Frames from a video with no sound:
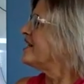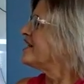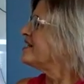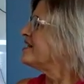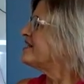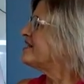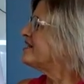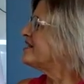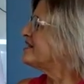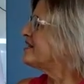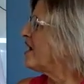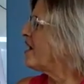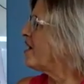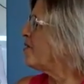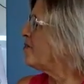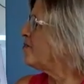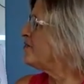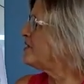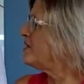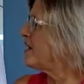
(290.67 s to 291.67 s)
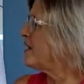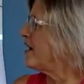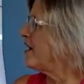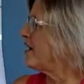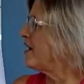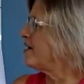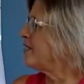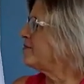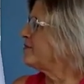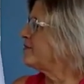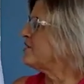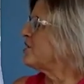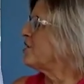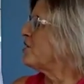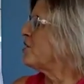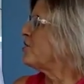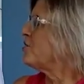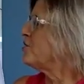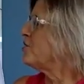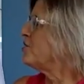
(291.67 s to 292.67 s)
Sometimes
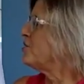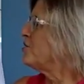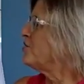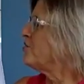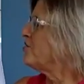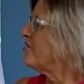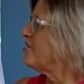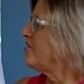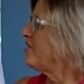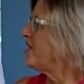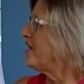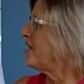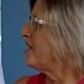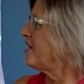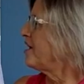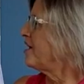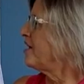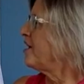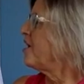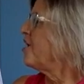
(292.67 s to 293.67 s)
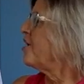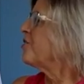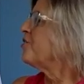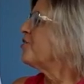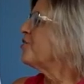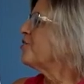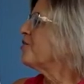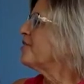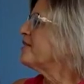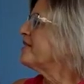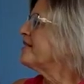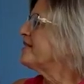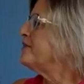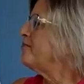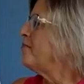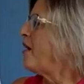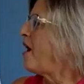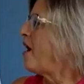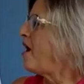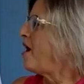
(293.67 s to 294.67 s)
you think your
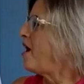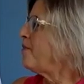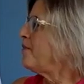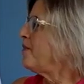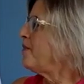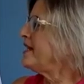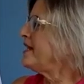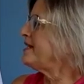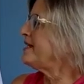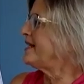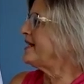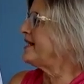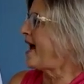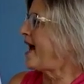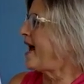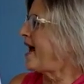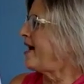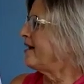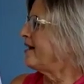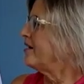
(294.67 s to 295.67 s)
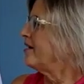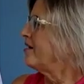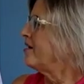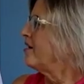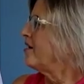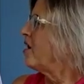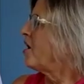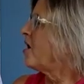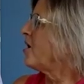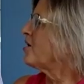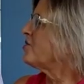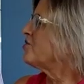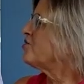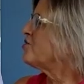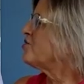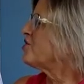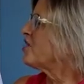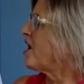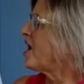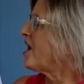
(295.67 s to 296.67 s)
mom and dad are
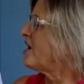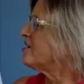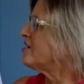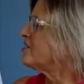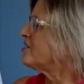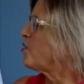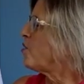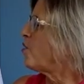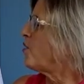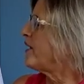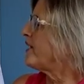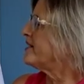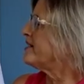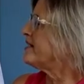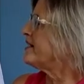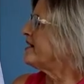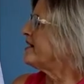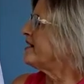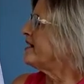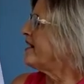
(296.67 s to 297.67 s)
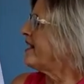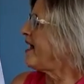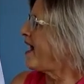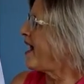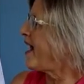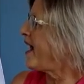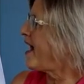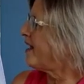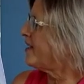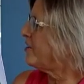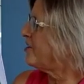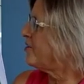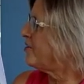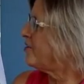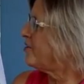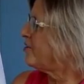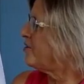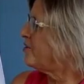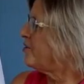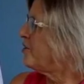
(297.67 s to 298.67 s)
just going to nag
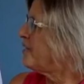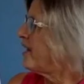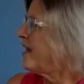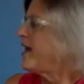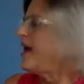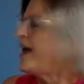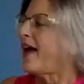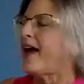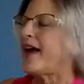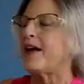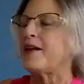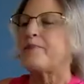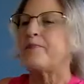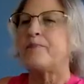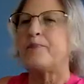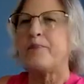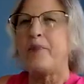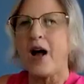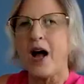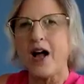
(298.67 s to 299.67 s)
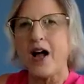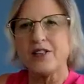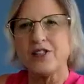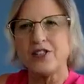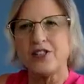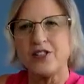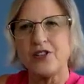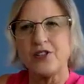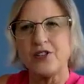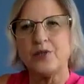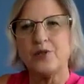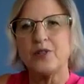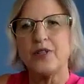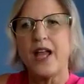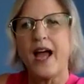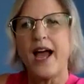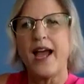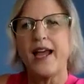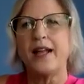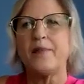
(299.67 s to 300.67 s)
you and boss you
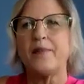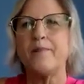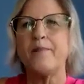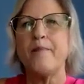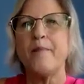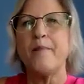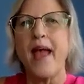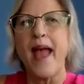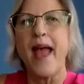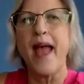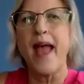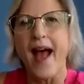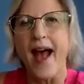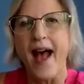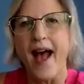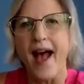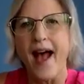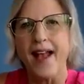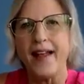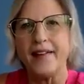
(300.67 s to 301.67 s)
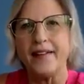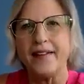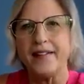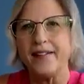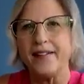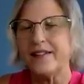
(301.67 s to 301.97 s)
like mad.